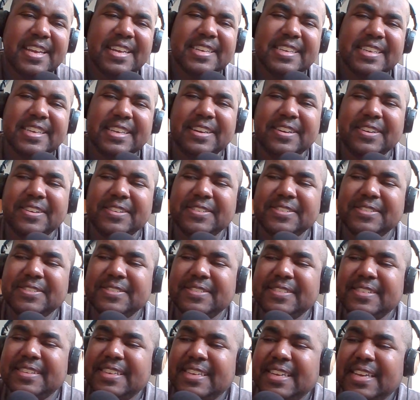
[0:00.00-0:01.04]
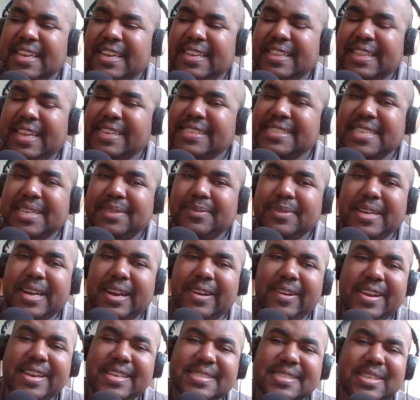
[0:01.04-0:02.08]
You know, like Tim
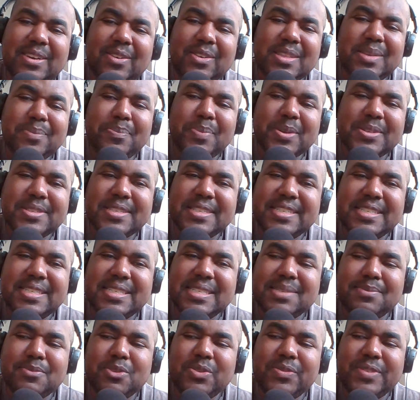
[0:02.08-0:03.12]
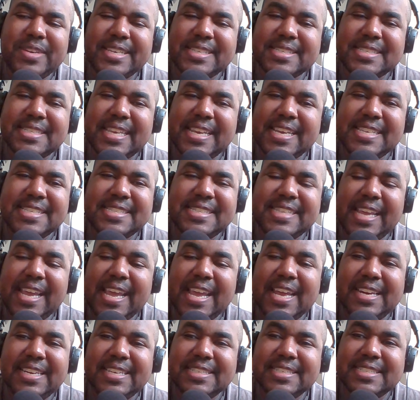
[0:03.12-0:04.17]
Curry is the only person in this movie that stays dead,
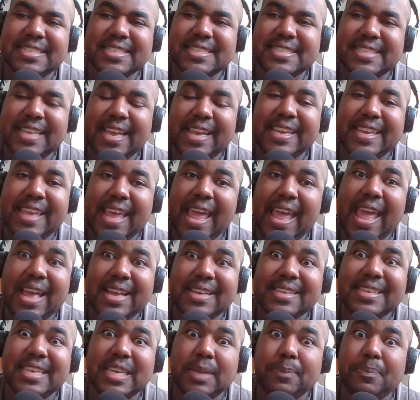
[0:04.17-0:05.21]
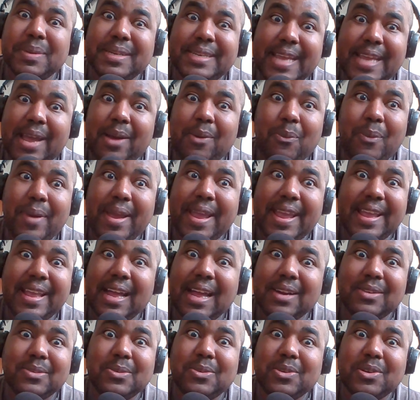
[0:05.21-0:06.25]
and he's just like, yeah, keep it that way. I
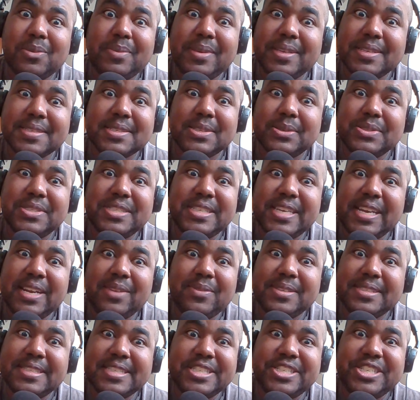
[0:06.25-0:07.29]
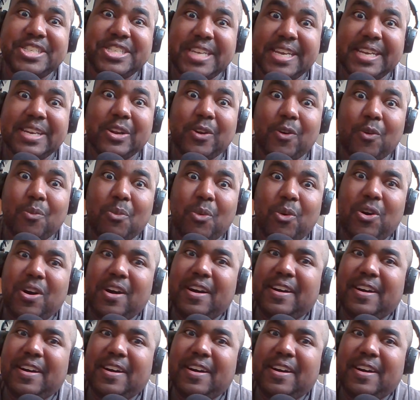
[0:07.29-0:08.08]
don't want to be associated with this shit no more.